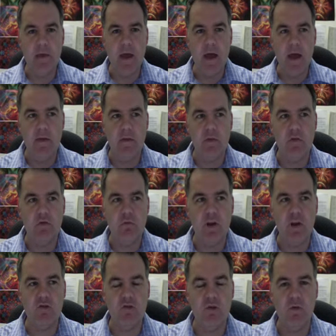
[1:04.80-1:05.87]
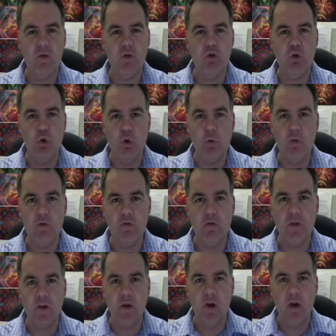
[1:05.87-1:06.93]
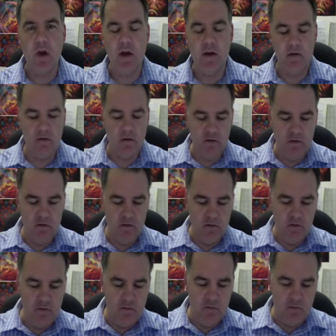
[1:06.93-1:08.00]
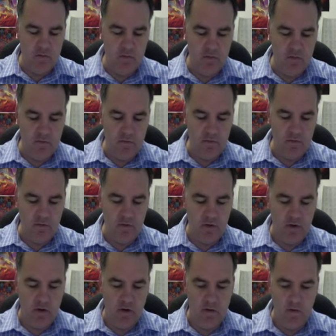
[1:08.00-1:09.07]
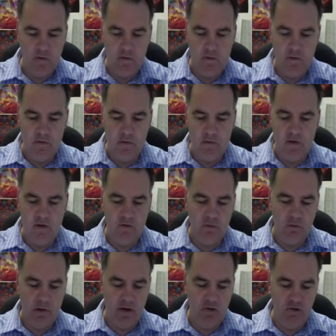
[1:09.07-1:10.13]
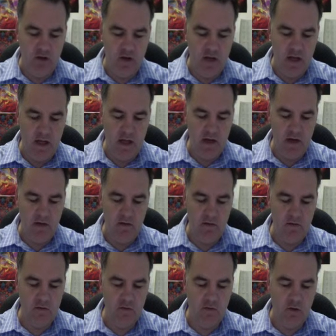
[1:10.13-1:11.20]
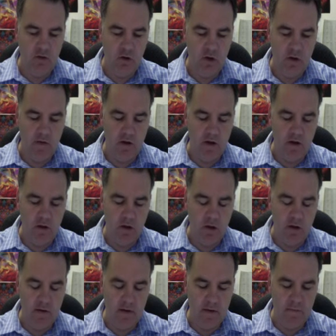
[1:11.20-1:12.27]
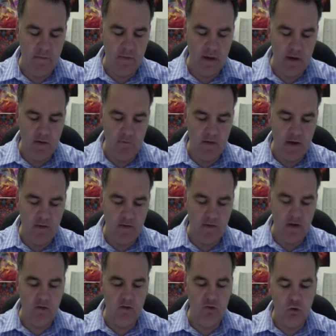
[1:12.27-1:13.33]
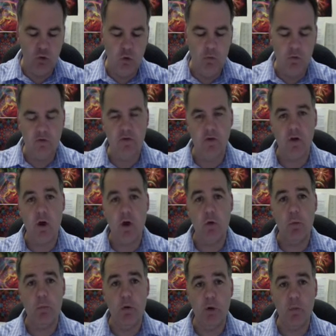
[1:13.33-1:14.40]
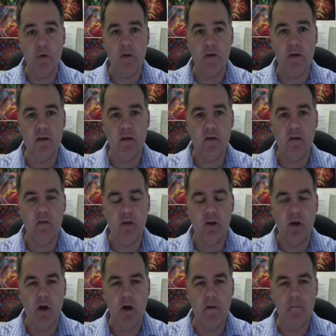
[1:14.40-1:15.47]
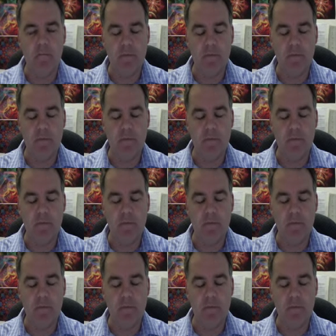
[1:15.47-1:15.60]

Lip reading: and the direction of the normal to the line, so this direction here, so a vector that is normal to the line or perpendicular to the line,